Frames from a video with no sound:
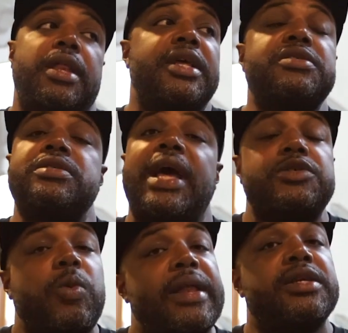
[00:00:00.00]

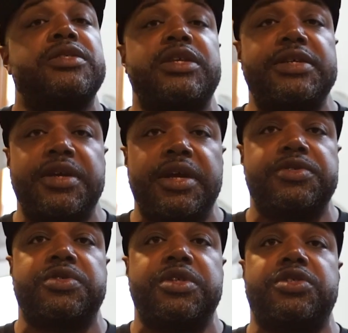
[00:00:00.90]
That's why this is such an
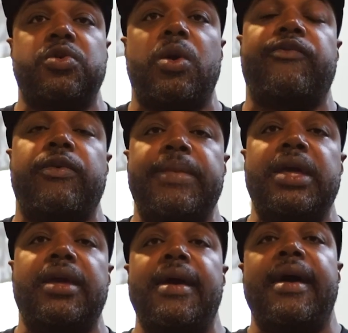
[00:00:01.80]
interesting story for
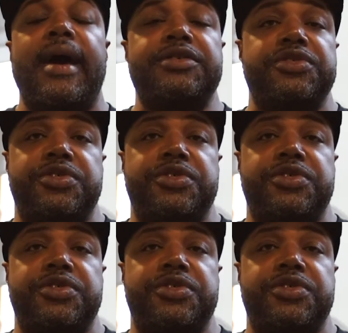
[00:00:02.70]
me as a